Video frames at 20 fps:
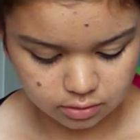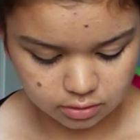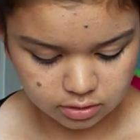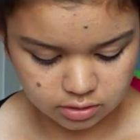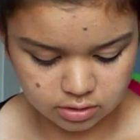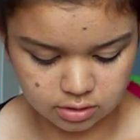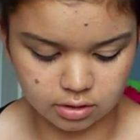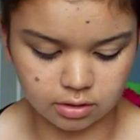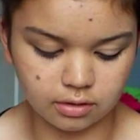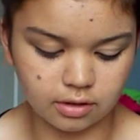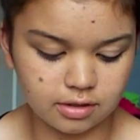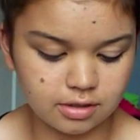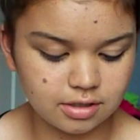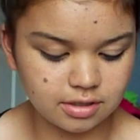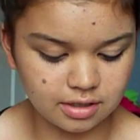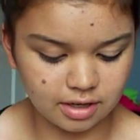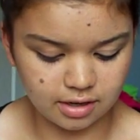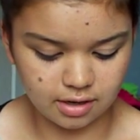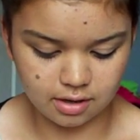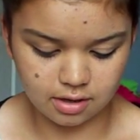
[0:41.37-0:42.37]
So
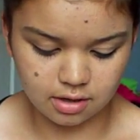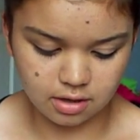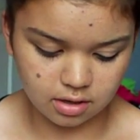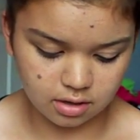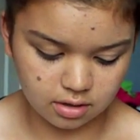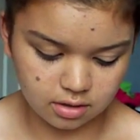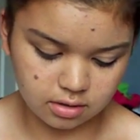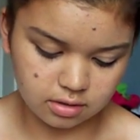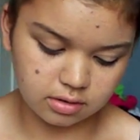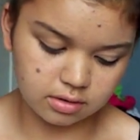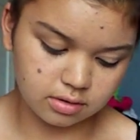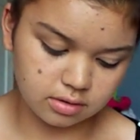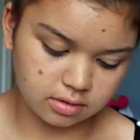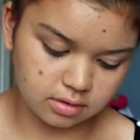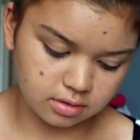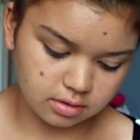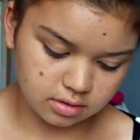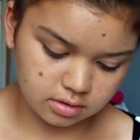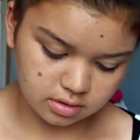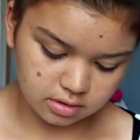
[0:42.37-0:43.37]
let's take
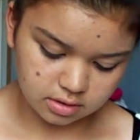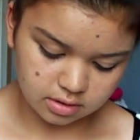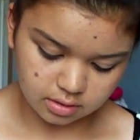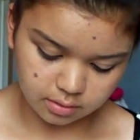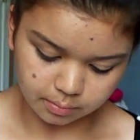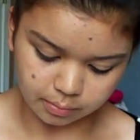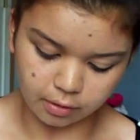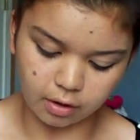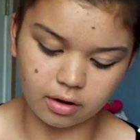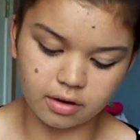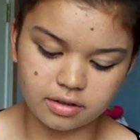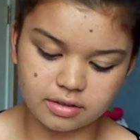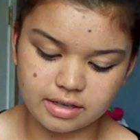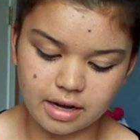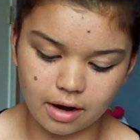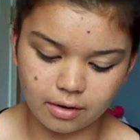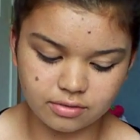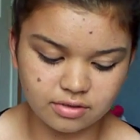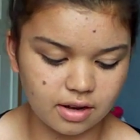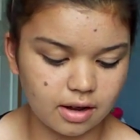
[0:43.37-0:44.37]
the product
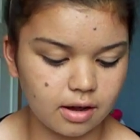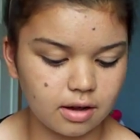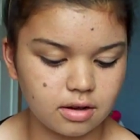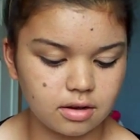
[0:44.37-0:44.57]
out now.